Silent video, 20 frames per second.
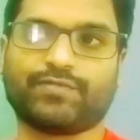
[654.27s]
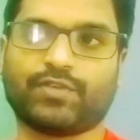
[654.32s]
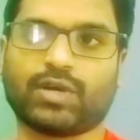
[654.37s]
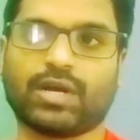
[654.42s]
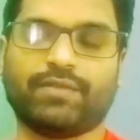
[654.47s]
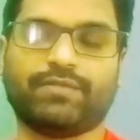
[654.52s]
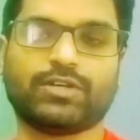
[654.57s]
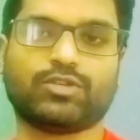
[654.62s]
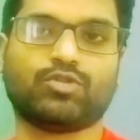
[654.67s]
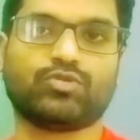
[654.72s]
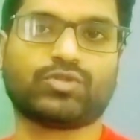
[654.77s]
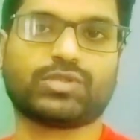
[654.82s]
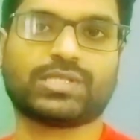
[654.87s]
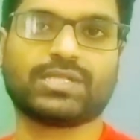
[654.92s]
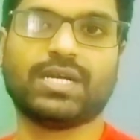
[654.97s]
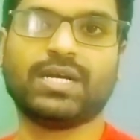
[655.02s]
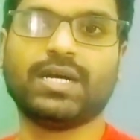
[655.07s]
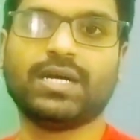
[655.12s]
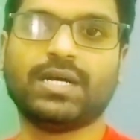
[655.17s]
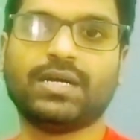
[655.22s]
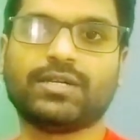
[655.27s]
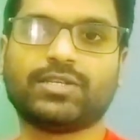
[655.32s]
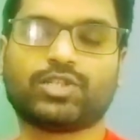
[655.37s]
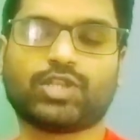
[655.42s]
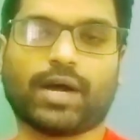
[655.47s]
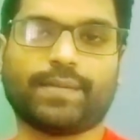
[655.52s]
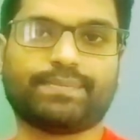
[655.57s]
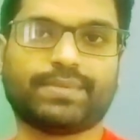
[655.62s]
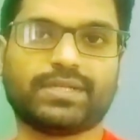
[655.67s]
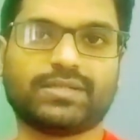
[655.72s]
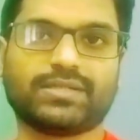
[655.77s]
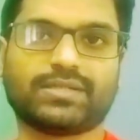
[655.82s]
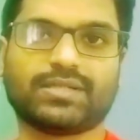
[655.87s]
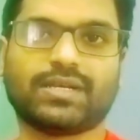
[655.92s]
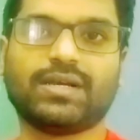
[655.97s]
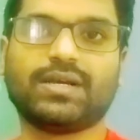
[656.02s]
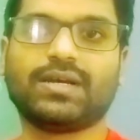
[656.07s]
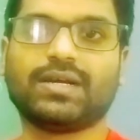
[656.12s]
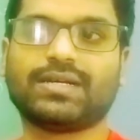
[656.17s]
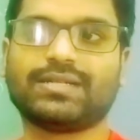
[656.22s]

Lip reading: If you cover those chapters,